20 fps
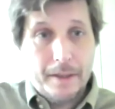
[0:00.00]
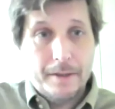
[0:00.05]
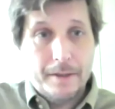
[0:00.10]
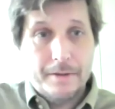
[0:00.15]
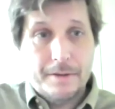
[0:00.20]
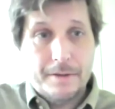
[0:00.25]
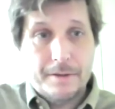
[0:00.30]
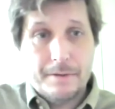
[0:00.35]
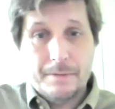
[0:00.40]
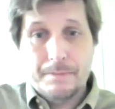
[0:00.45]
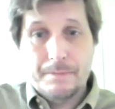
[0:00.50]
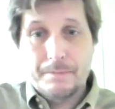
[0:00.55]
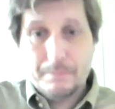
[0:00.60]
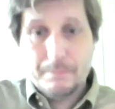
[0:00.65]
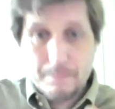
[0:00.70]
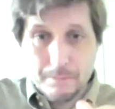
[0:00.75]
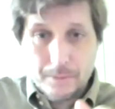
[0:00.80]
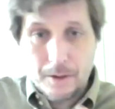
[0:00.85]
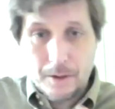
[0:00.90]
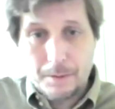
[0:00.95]
is,
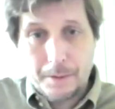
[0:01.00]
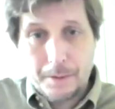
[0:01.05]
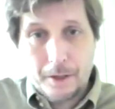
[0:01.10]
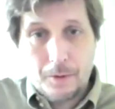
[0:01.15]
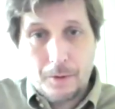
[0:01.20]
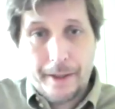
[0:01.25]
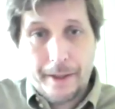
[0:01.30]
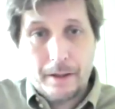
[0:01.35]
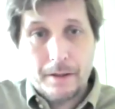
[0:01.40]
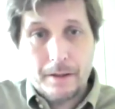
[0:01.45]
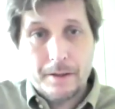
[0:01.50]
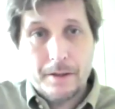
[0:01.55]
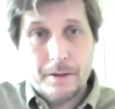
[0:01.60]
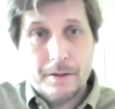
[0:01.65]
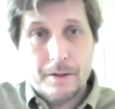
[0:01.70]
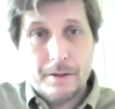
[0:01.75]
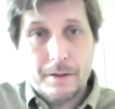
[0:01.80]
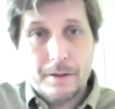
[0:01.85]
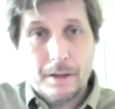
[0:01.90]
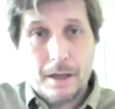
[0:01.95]
I'm going to be quick on
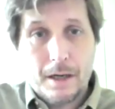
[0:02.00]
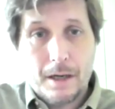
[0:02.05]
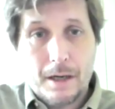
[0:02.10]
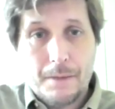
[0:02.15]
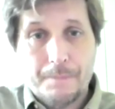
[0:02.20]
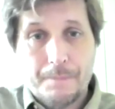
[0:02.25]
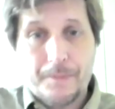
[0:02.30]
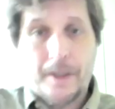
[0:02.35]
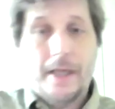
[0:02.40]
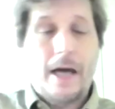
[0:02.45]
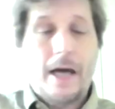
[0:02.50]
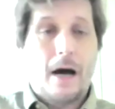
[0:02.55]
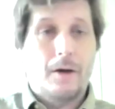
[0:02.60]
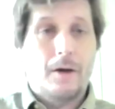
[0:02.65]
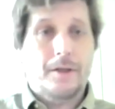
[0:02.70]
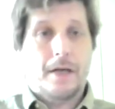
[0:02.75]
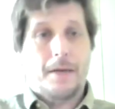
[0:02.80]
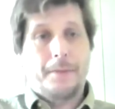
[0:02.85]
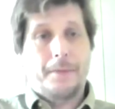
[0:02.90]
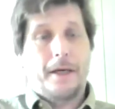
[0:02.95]
this, key
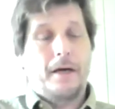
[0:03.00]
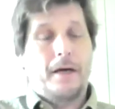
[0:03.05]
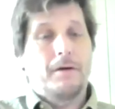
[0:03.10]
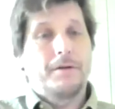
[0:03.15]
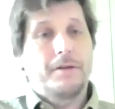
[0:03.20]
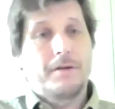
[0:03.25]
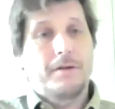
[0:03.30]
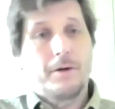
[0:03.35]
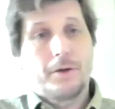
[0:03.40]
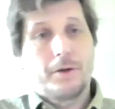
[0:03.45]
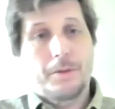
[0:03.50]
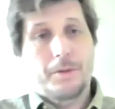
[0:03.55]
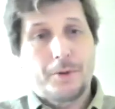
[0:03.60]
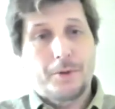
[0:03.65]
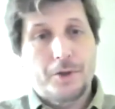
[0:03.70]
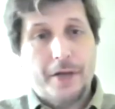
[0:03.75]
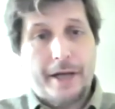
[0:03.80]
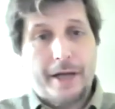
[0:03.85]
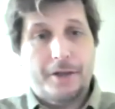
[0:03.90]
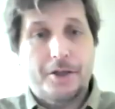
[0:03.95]
outcome here are these local
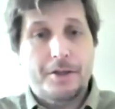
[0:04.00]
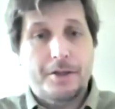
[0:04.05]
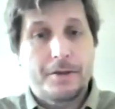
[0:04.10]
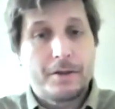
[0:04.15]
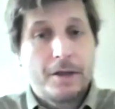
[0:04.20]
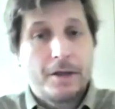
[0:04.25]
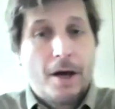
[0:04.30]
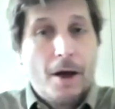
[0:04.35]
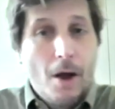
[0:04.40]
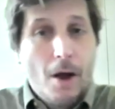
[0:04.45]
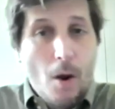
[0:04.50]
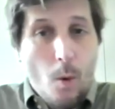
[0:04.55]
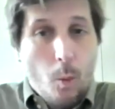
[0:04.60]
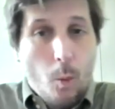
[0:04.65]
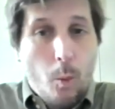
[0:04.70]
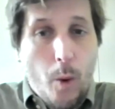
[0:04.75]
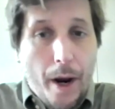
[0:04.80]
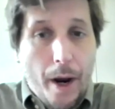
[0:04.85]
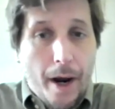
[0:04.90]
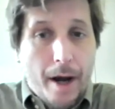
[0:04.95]
projections,
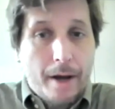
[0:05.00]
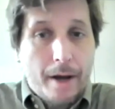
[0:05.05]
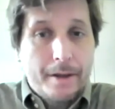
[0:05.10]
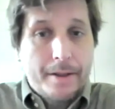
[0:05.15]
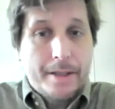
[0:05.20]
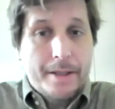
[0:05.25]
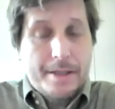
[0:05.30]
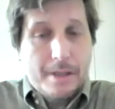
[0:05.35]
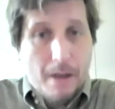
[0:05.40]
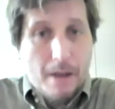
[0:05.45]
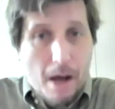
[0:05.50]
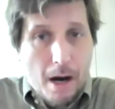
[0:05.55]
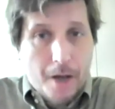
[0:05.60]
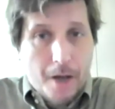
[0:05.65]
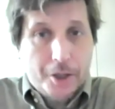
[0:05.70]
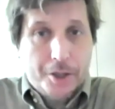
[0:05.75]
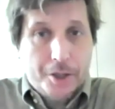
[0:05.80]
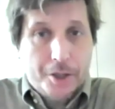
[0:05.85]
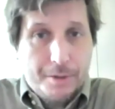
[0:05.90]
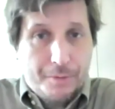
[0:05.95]
where these
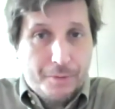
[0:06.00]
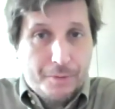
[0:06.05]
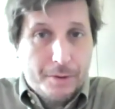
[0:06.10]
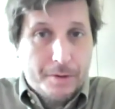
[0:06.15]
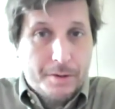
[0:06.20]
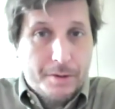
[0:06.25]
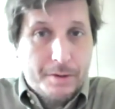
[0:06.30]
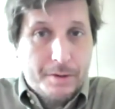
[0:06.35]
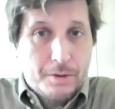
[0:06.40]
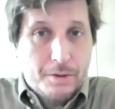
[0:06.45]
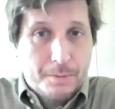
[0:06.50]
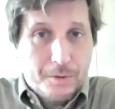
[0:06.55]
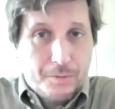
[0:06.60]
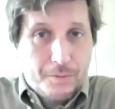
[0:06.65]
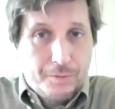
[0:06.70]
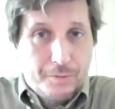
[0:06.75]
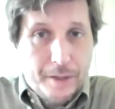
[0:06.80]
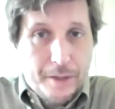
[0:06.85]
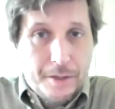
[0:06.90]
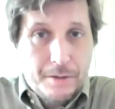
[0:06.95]
large differences in terms of
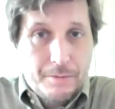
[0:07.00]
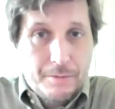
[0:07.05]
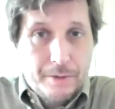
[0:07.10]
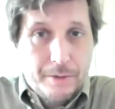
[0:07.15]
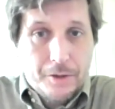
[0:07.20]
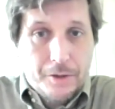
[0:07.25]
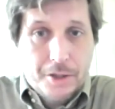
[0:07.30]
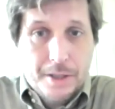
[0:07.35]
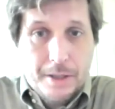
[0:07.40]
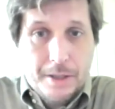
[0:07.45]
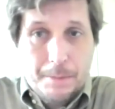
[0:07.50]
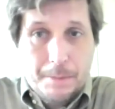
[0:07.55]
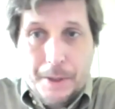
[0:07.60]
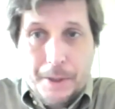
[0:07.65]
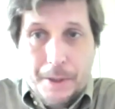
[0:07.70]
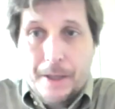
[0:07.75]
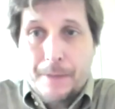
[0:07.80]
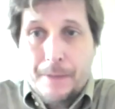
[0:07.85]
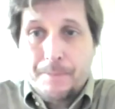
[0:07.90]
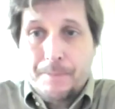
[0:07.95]
real
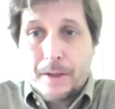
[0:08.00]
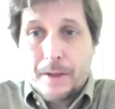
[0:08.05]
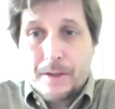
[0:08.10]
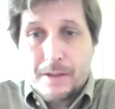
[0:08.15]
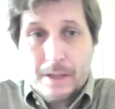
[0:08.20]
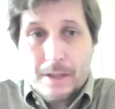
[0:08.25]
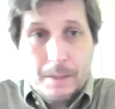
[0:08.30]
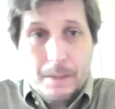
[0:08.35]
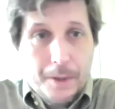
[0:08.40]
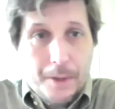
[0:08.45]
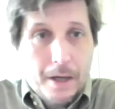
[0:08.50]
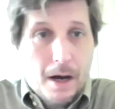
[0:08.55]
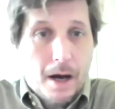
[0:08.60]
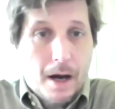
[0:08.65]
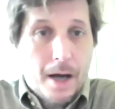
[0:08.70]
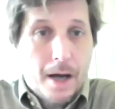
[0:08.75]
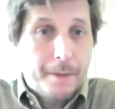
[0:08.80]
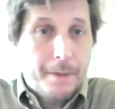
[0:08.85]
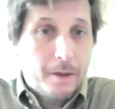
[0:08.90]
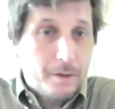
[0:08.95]
GDP,
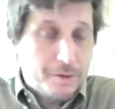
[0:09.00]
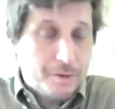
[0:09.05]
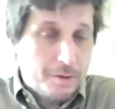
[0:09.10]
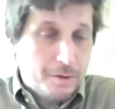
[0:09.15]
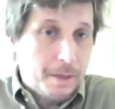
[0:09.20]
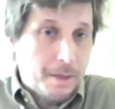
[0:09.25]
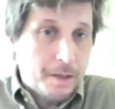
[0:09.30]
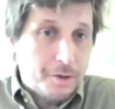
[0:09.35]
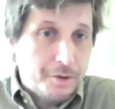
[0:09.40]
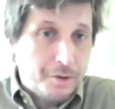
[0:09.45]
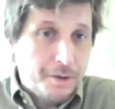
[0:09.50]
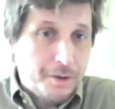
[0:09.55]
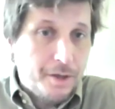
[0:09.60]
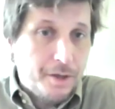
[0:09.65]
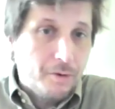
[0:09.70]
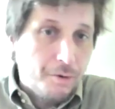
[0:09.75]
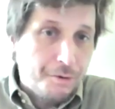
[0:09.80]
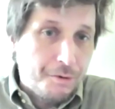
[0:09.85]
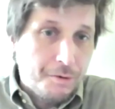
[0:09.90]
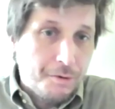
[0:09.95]
CPI, but also monetary
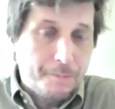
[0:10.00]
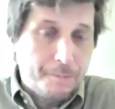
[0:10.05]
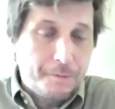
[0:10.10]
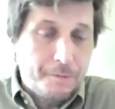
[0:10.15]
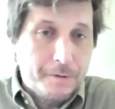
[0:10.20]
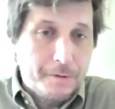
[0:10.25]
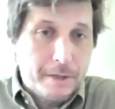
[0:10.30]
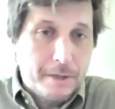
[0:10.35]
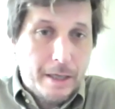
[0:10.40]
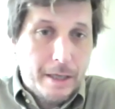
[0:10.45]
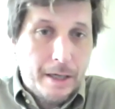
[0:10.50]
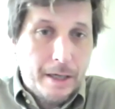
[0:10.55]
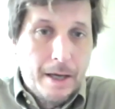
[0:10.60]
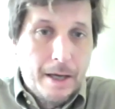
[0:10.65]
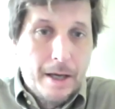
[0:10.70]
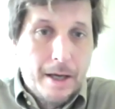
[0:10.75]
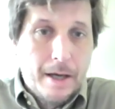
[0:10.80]
growth, obviously,